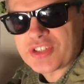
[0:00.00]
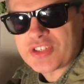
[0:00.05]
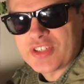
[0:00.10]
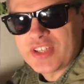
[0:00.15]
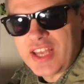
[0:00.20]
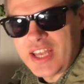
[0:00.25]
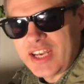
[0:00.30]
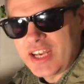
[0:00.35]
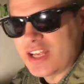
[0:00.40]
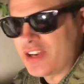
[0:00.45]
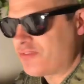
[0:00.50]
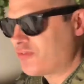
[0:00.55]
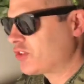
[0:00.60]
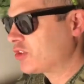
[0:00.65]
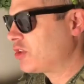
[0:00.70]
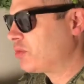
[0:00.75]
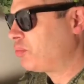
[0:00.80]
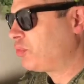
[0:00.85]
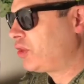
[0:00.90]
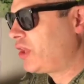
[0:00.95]
needed for the
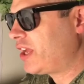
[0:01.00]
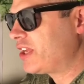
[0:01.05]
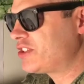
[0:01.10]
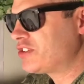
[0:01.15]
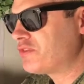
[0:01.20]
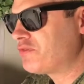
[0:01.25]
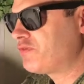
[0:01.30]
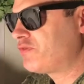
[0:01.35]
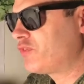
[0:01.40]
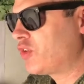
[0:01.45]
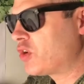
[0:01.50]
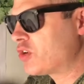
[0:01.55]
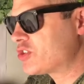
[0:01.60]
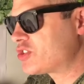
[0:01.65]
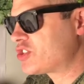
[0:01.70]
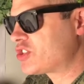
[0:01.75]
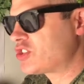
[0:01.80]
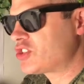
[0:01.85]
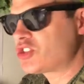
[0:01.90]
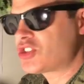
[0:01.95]
plant to
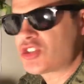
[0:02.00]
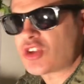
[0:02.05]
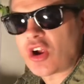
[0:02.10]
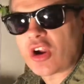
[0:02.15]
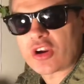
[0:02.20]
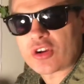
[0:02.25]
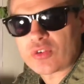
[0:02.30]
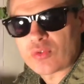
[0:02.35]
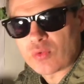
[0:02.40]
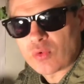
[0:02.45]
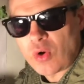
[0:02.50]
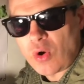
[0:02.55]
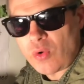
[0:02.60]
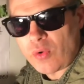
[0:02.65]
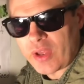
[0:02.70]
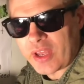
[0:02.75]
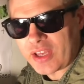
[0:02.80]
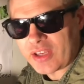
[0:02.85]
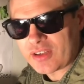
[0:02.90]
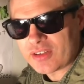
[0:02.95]
first start
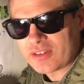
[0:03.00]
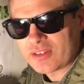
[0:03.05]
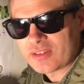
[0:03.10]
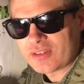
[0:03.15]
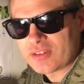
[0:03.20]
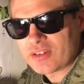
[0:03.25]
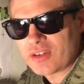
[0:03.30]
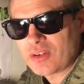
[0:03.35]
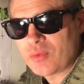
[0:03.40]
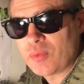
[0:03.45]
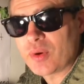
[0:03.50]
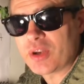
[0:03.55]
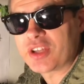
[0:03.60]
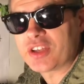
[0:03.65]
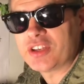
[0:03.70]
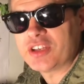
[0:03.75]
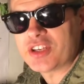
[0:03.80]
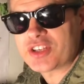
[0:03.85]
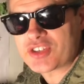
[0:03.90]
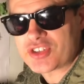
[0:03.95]
growing when
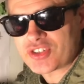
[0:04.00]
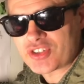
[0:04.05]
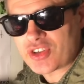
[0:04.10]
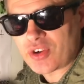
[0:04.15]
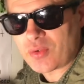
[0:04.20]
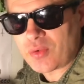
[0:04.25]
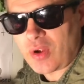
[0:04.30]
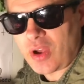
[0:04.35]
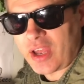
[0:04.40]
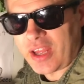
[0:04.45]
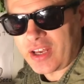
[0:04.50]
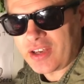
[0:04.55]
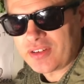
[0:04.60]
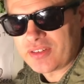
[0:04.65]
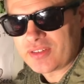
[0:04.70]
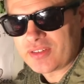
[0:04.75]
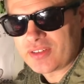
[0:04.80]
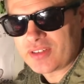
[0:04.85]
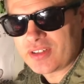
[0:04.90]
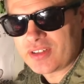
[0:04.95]
conditions are right.
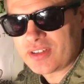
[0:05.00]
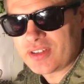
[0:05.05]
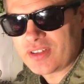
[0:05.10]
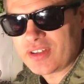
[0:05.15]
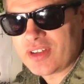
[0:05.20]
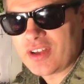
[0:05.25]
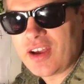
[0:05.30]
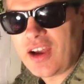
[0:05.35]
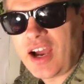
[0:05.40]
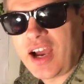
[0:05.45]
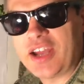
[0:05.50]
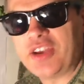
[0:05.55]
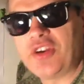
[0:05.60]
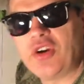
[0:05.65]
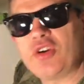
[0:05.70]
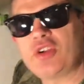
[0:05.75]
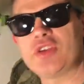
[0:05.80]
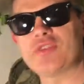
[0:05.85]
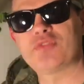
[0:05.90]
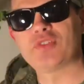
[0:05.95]
I know
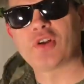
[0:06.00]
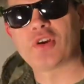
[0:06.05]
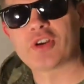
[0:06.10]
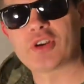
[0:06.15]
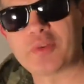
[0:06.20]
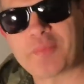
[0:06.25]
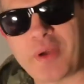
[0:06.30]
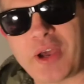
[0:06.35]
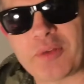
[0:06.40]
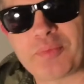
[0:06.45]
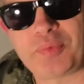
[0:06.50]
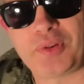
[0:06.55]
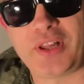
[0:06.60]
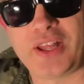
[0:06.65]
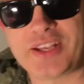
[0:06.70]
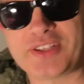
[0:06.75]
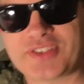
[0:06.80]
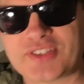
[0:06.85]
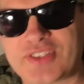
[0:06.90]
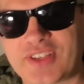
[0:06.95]
you've learned about
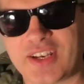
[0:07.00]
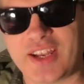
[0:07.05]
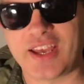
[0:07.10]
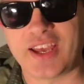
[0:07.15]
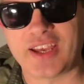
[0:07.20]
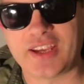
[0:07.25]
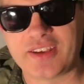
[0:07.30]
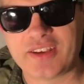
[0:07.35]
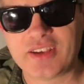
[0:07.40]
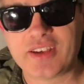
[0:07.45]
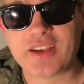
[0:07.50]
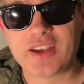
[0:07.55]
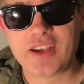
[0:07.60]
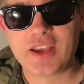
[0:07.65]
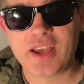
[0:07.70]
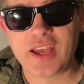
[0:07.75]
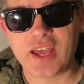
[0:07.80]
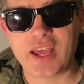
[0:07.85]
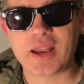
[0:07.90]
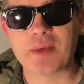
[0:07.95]
plants today,
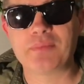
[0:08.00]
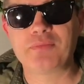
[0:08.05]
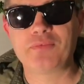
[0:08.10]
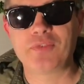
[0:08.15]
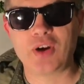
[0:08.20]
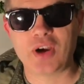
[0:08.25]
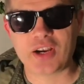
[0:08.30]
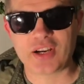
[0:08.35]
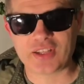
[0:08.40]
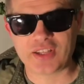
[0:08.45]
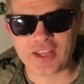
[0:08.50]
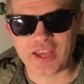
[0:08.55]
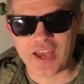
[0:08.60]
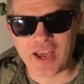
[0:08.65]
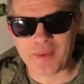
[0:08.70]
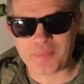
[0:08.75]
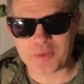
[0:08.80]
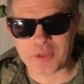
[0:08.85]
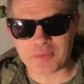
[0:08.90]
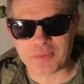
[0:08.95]
and I'm finally
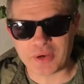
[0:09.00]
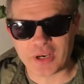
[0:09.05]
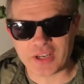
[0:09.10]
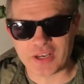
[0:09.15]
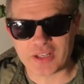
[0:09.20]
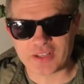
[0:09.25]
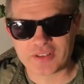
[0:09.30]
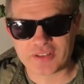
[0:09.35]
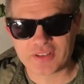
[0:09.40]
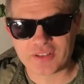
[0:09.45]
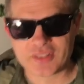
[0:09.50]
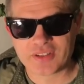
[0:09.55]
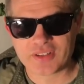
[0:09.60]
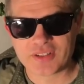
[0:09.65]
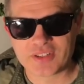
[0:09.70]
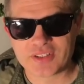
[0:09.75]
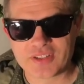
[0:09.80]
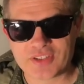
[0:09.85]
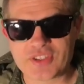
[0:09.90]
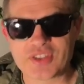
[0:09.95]
happy about it.
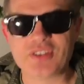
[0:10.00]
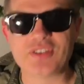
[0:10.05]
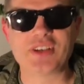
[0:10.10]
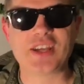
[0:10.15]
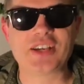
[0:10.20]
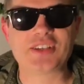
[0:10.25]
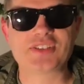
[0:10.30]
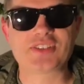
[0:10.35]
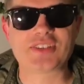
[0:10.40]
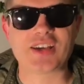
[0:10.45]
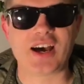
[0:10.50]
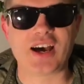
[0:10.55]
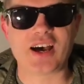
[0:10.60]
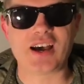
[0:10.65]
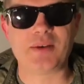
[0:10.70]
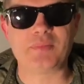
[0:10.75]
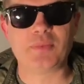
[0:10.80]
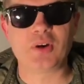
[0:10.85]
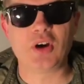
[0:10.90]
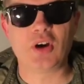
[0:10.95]
See you next
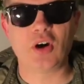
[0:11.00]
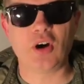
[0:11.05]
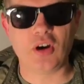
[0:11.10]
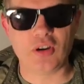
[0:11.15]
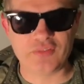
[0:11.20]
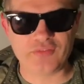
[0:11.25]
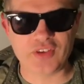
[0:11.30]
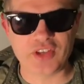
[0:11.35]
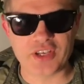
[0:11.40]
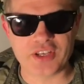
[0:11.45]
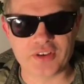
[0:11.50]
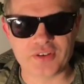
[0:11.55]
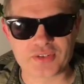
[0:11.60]
time on Video